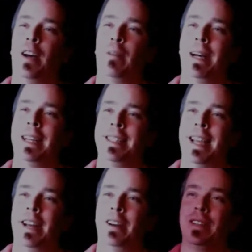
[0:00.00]

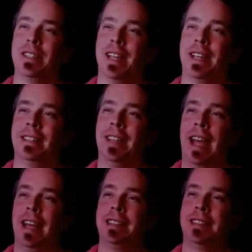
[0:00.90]
Sanders says, "Hey,
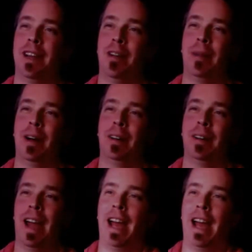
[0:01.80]
it's Selma.
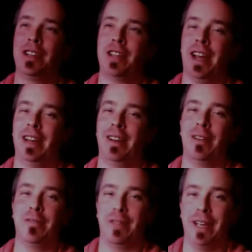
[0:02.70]
# go
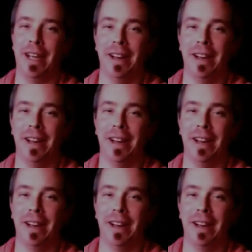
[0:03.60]
vegan."